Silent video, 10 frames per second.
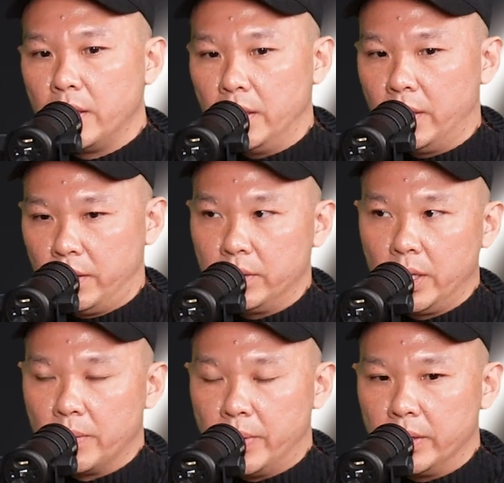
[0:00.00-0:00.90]
and now you
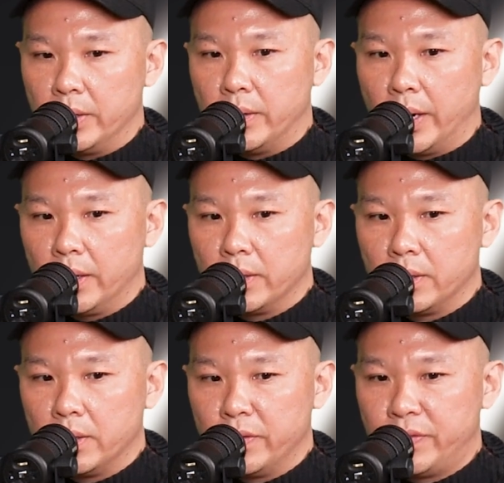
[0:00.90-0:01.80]
think about it, right,
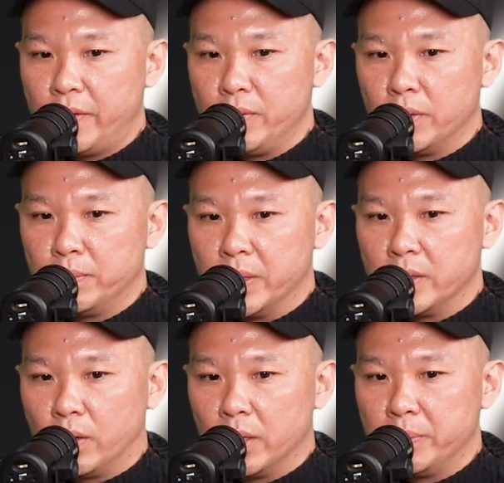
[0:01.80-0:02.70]
a $5
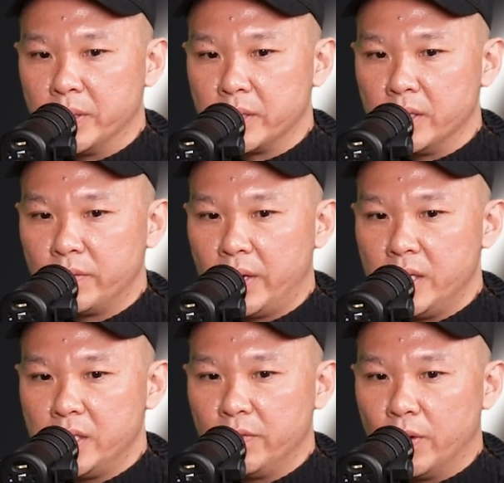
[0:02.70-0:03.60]
million person is very
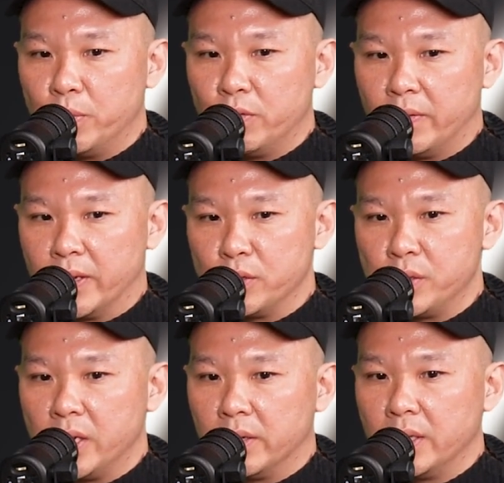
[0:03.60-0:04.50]
easy for both of us to
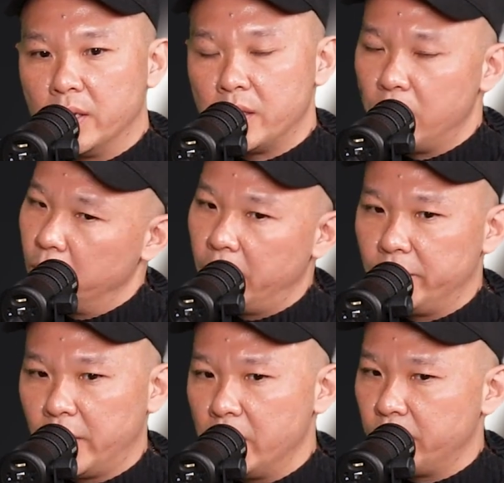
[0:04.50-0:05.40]
sit down here and say, you know what,
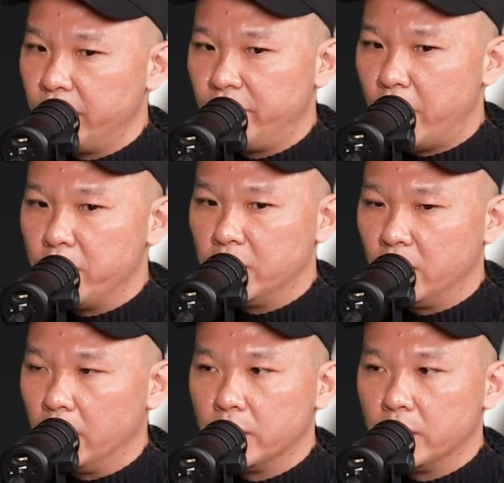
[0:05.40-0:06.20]
if a guy's $5 million,